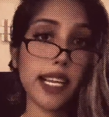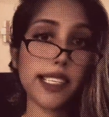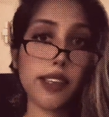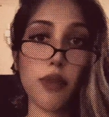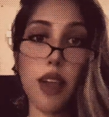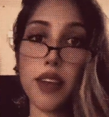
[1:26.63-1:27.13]
I
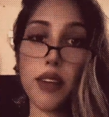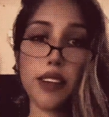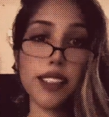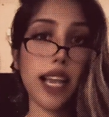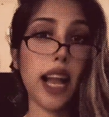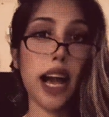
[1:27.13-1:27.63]
surrendered. I was
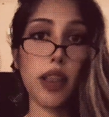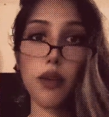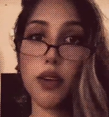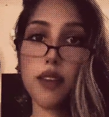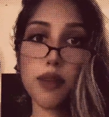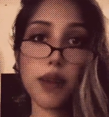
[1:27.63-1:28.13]
like, I don't
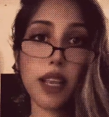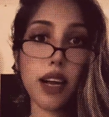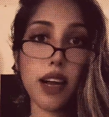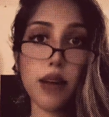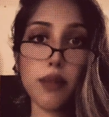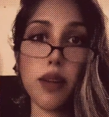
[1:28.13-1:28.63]
know if I'm gonna
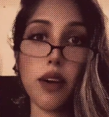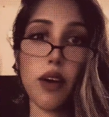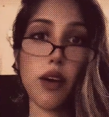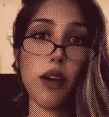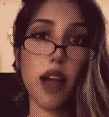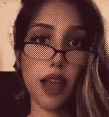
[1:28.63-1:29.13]
come
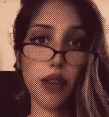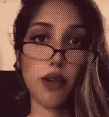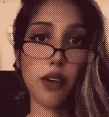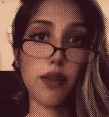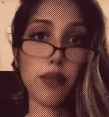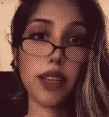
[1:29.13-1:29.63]
or I don't know
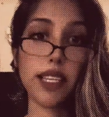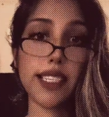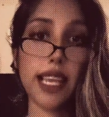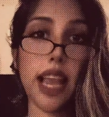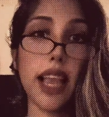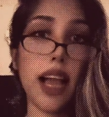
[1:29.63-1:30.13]
if I'm gonna
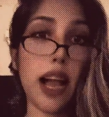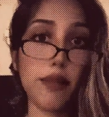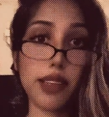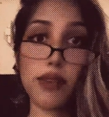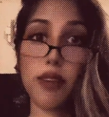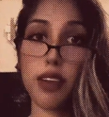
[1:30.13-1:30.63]
stay. I'm
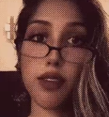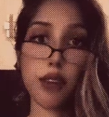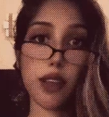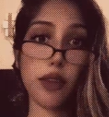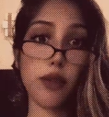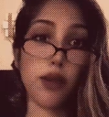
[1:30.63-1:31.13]
surrendering
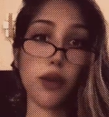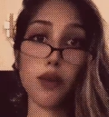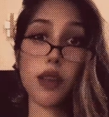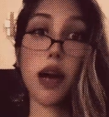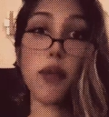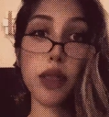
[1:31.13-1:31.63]
to you. You
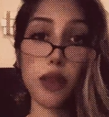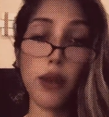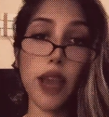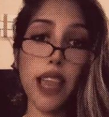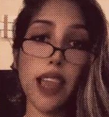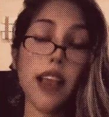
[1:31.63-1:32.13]
tell me the
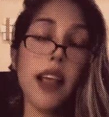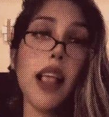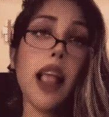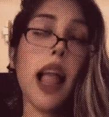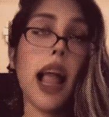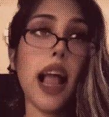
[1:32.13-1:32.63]
way.
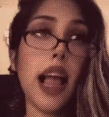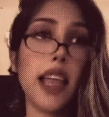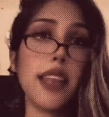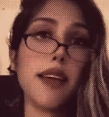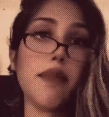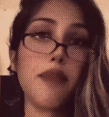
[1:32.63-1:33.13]

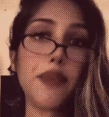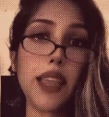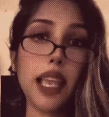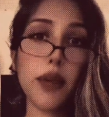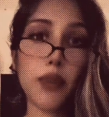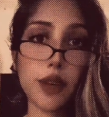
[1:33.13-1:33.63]
And
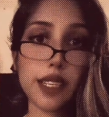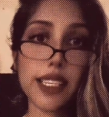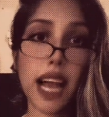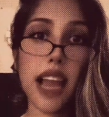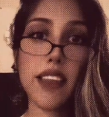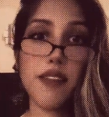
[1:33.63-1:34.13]
it was,
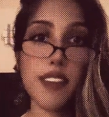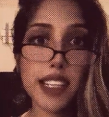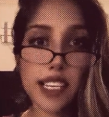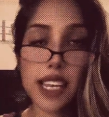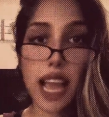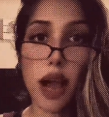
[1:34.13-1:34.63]
I
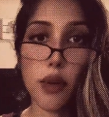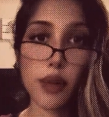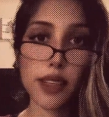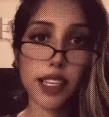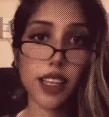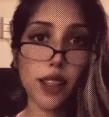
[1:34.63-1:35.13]
envisioned how it
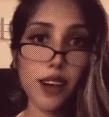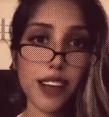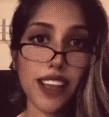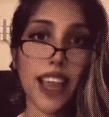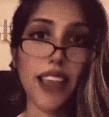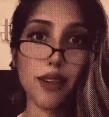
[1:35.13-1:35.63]
was gonna
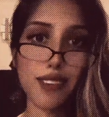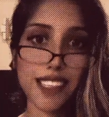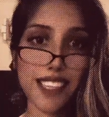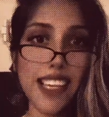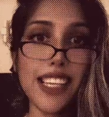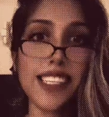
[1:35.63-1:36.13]
look, and it was
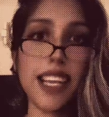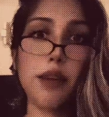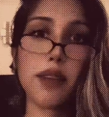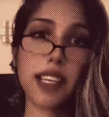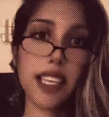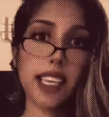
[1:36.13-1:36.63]
this. I
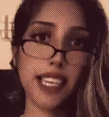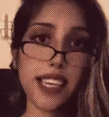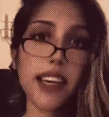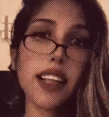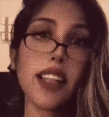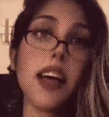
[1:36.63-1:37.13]
was gonna
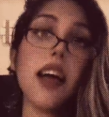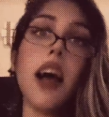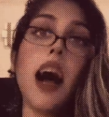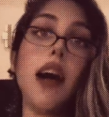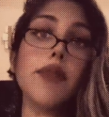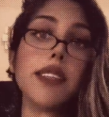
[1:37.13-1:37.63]
heal.
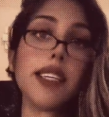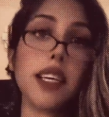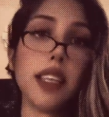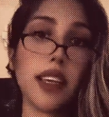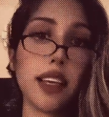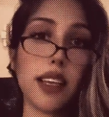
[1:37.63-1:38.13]
I was
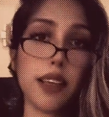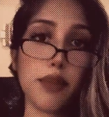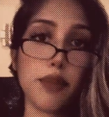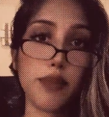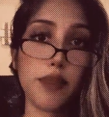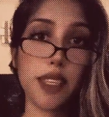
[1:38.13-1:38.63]
gonna
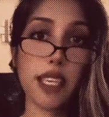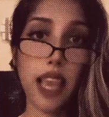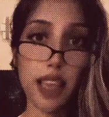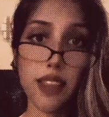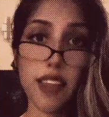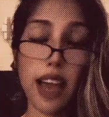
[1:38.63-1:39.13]

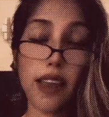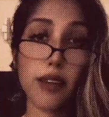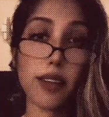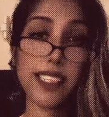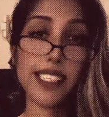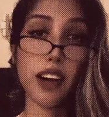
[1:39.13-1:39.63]
gain that
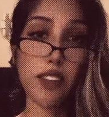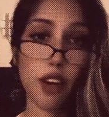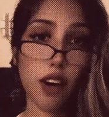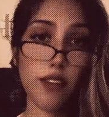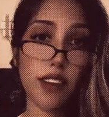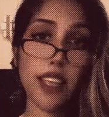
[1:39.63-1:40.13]

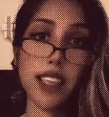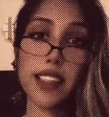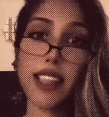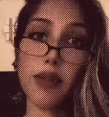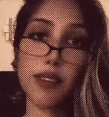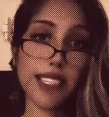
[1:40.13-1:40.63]
self-confidence,
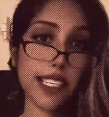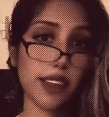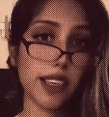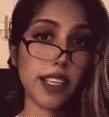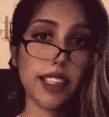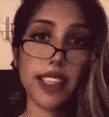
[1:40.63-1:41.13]
that
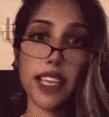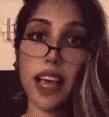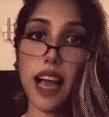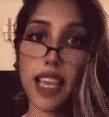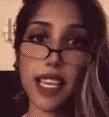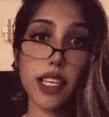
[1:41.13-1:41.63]
resilience, that
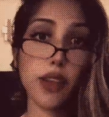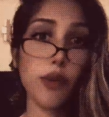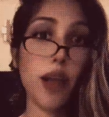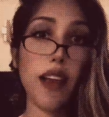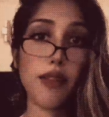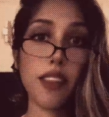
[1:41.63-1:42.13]
I can do
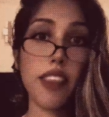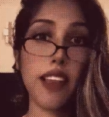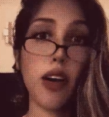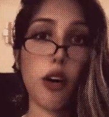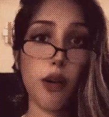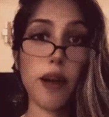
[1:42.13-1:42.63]
everything
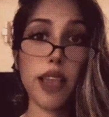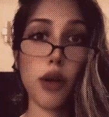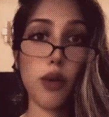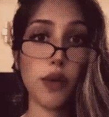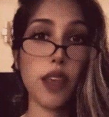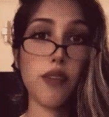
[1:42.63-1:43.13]
on my
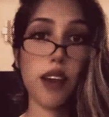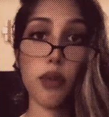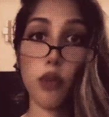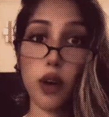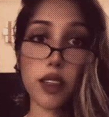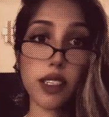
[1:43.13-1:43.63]
own if I
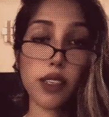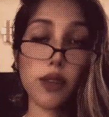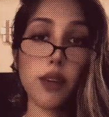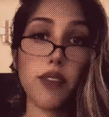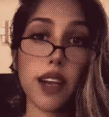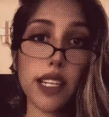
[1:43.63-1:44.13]
want to,
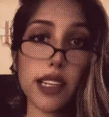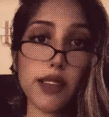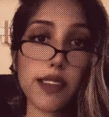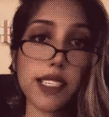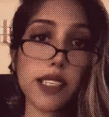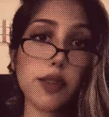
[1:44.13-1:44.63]
if I
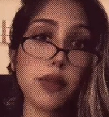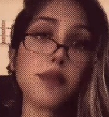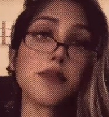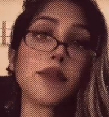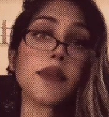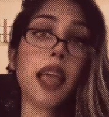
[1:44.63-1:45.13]
choose to,
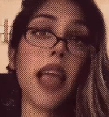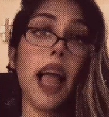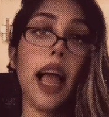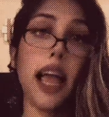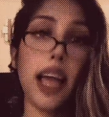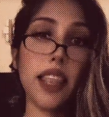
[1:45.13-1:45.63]

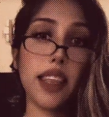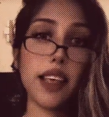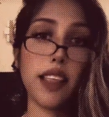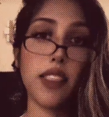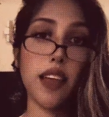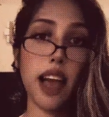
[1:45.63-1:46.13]
and
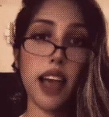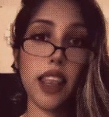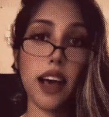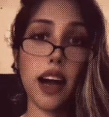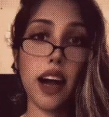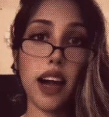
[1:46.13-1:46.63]
that
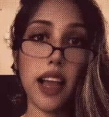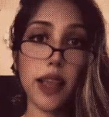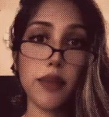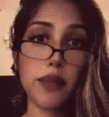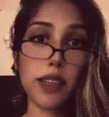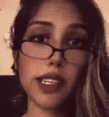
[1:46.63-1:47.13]

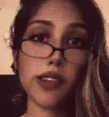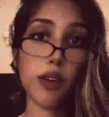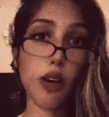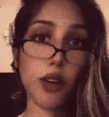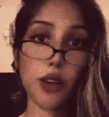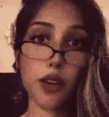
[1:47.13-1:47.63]
I'm
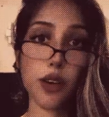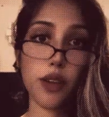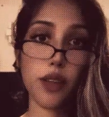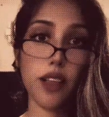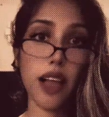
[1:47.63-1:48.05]
stronger.